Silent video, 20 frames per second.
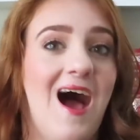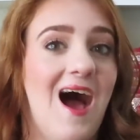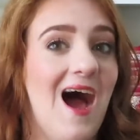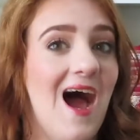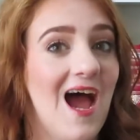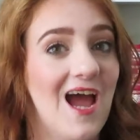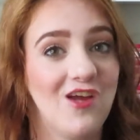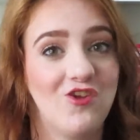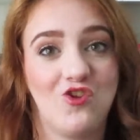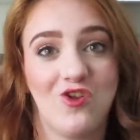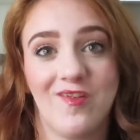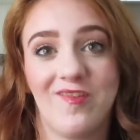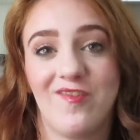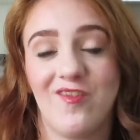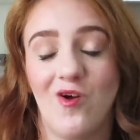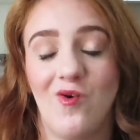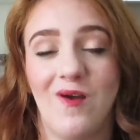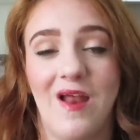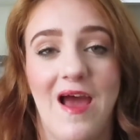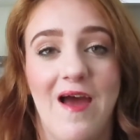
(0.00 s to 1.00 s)
I just
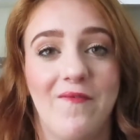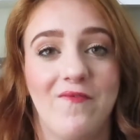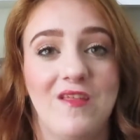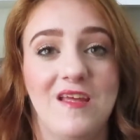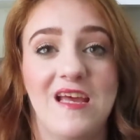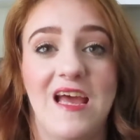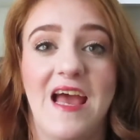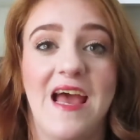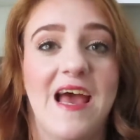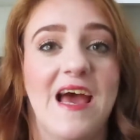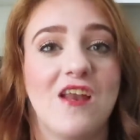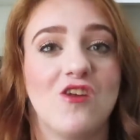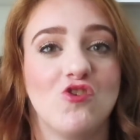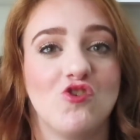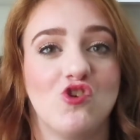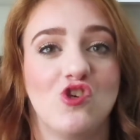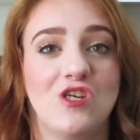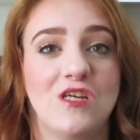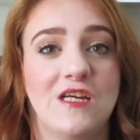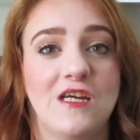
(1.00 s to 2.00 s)
don't have the
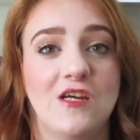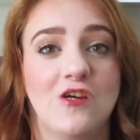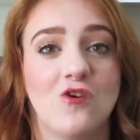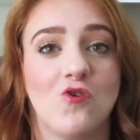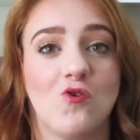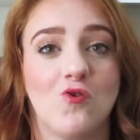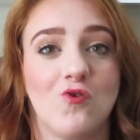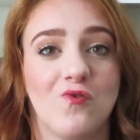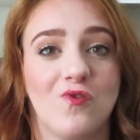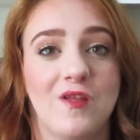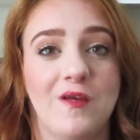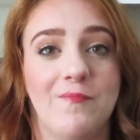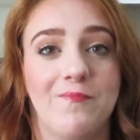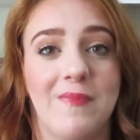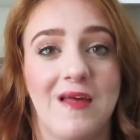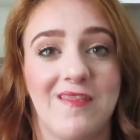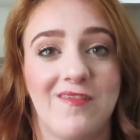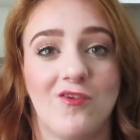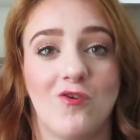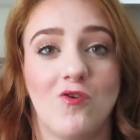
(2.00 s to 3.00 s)
energy or the
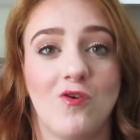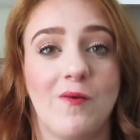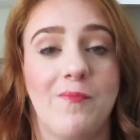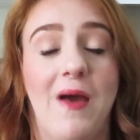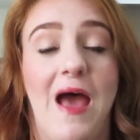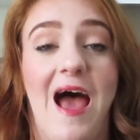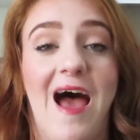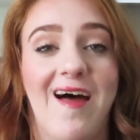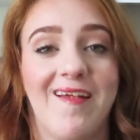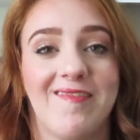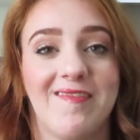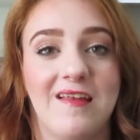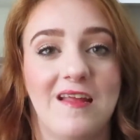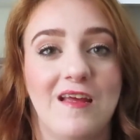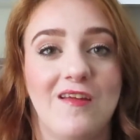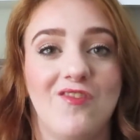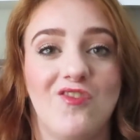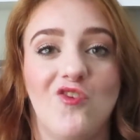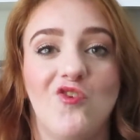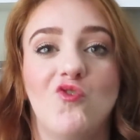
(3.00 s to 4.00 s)
mental
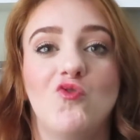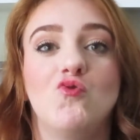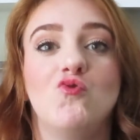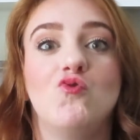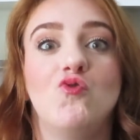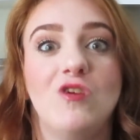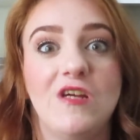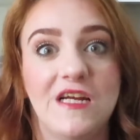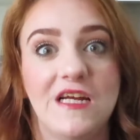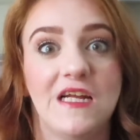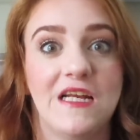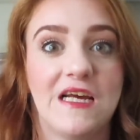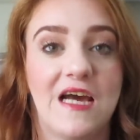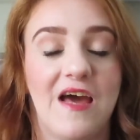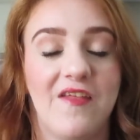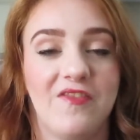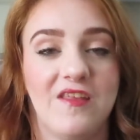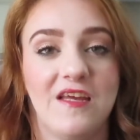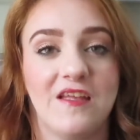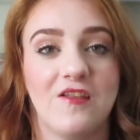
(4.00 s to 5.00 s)
capacity to read
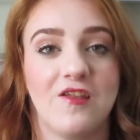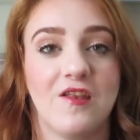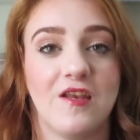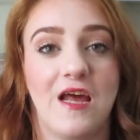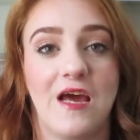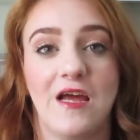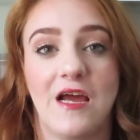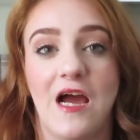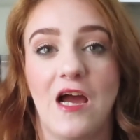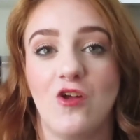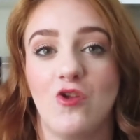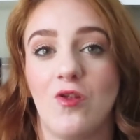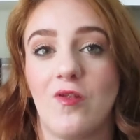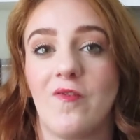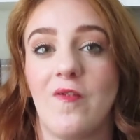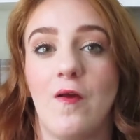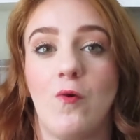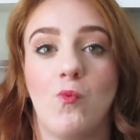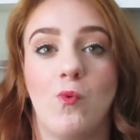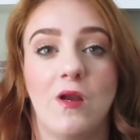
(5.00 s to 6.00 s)
at the end of the night. I
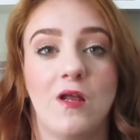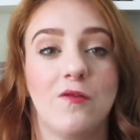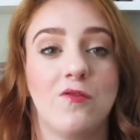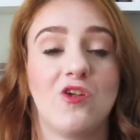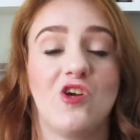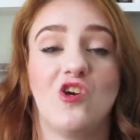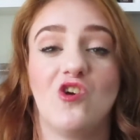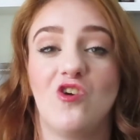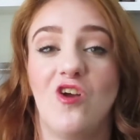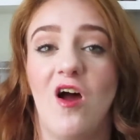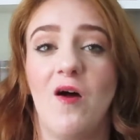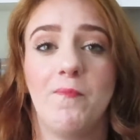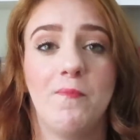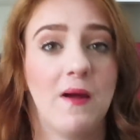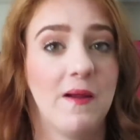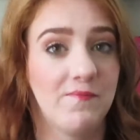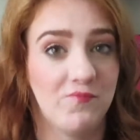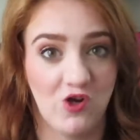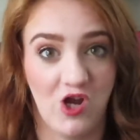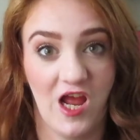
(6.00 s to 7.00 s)
just like want to turn off
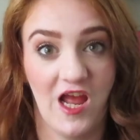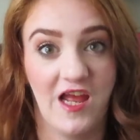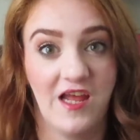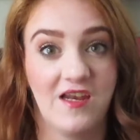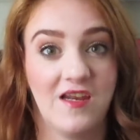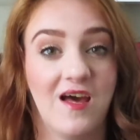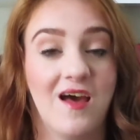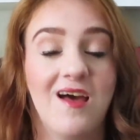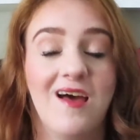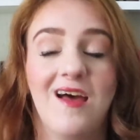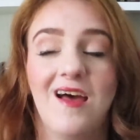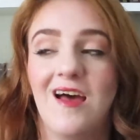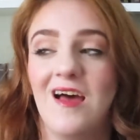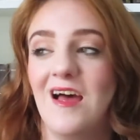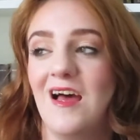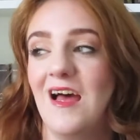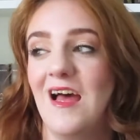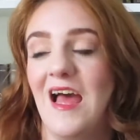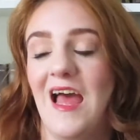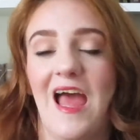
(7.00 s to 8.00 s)
my brain
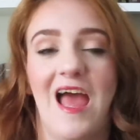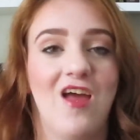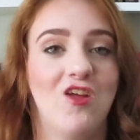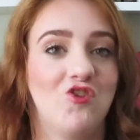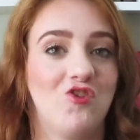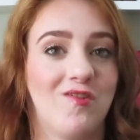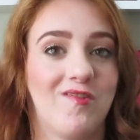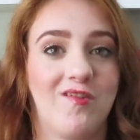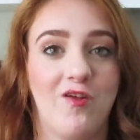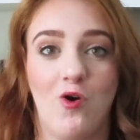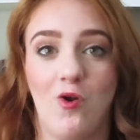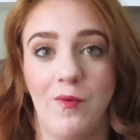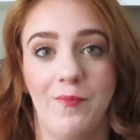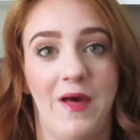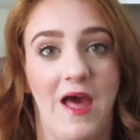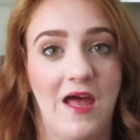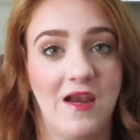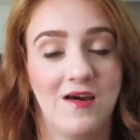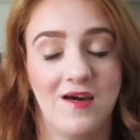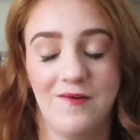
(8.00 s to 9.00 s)
and just go to
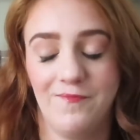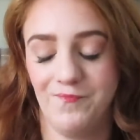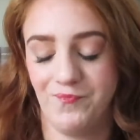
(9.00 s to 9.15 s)
bed.